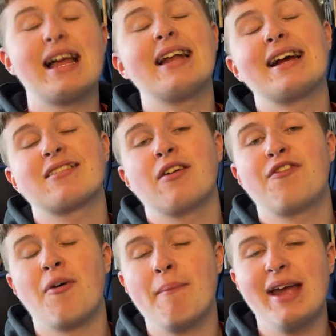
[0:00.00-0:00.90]
Now, next
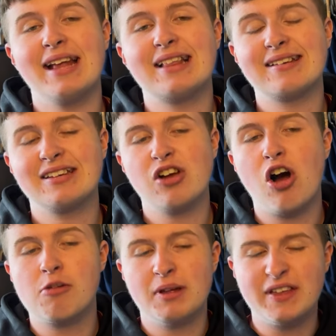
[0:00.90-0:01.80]
up for me, this is
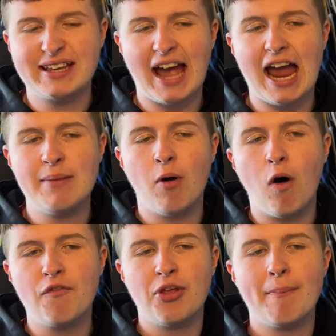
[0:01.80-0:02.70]
arguably the game
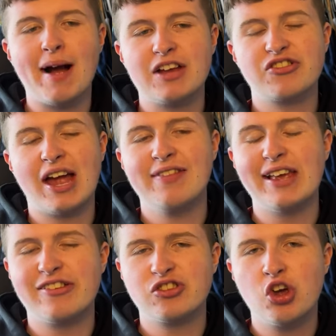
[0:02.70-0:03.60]
of the match day.
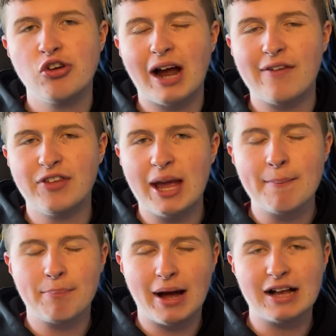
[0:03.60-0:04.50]
This could have the
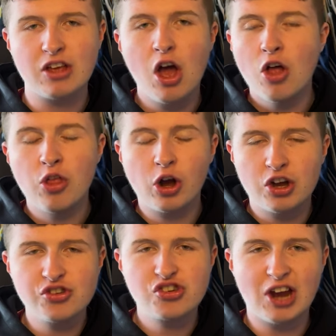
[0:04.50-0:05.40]
impact that
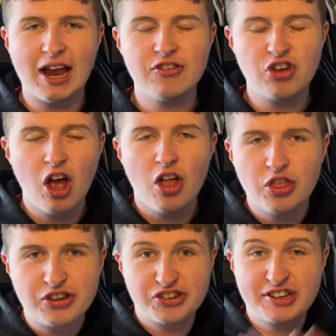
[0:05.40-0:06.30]
could change
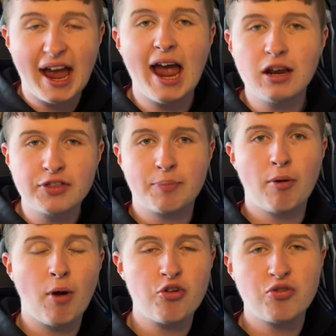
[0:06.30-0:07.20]
the scale of the
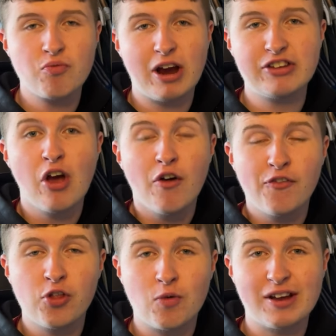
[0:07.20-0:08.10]
promotion race
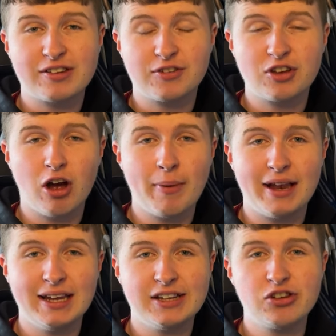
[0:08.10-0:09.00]
for the rest of Sky
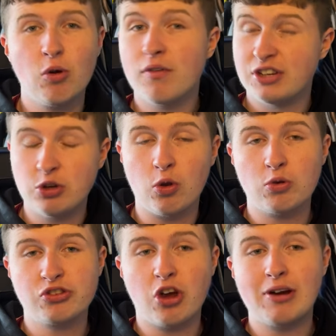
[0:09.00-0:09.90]
Bet League 2. Obviously, not
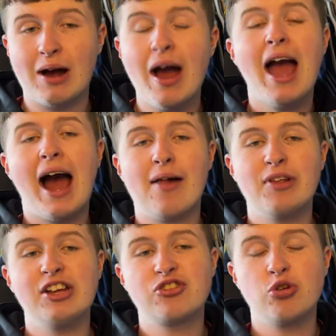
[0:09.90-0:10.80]
long to go now,
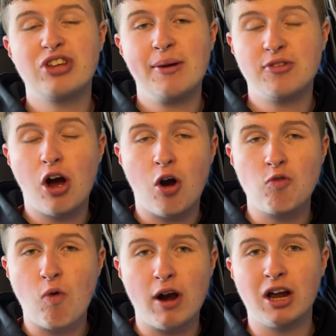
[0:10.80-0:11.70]
and these two teams are
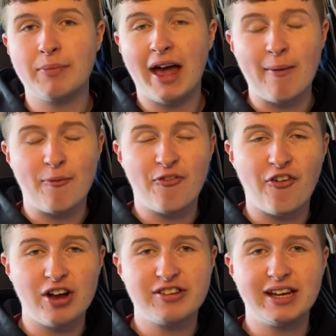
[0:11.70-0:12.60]
right up there
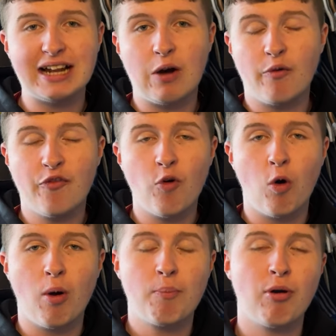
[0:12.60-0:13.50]
fighting it out
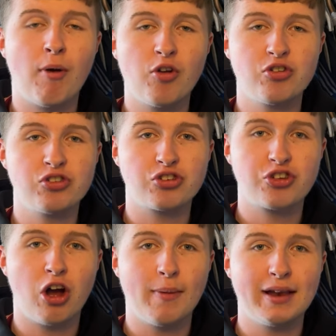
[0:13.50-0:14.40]
for promotion to
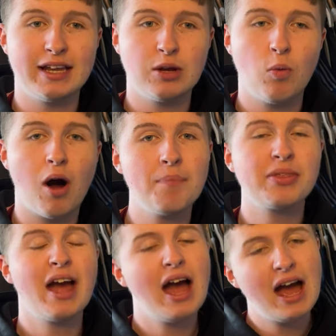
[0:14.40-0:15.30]
Sky Bet League
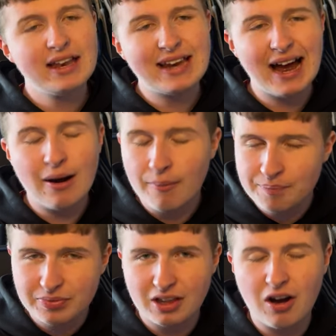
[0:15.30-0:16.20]
1. Now,
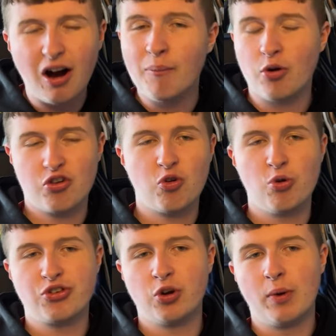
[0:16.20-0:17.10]
I'm not sure
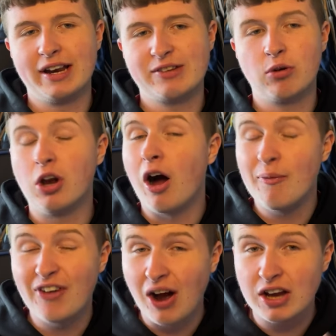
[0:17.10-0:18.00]
who's going to win this one.
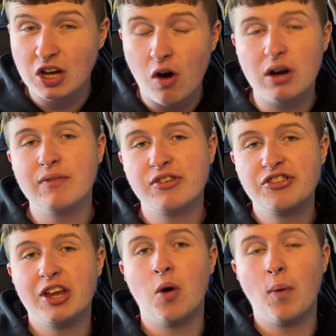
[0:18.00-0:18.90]
In fact, I can't even
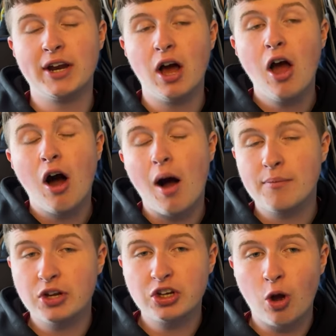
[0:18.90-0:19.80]
see a winner.
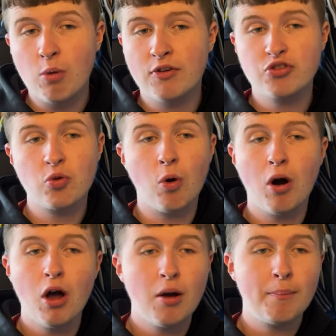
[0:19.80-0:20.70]
I'm going to go with a
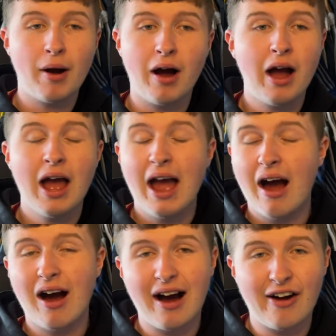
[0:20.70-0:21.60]
draw, but
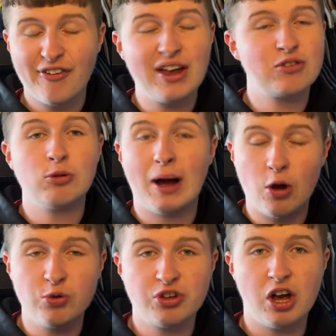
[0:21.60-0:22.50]
I think it's all about
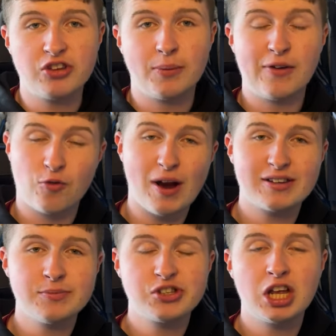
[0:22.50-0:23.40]
who turns up. If
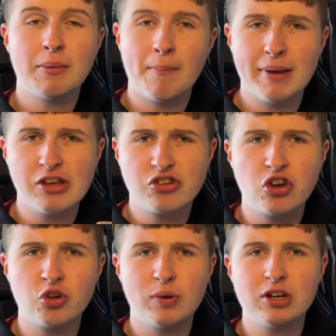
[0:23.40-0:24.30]
Wrexham turn up and be as
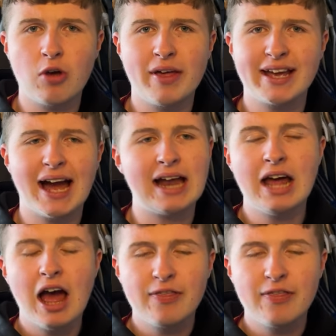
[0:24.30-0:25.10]
good as we know they can